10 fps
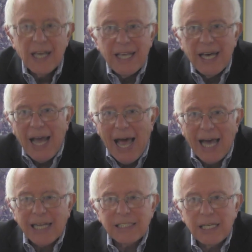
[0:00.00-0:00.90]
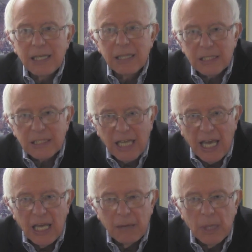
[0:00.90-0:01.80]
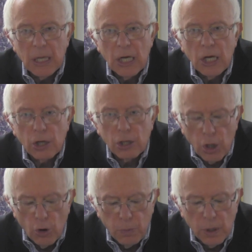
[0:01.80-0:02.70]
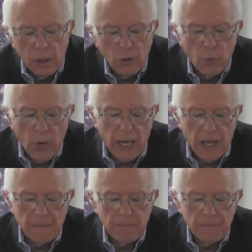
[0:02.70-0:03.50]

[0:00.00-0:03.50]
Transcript: that acts in the same global way.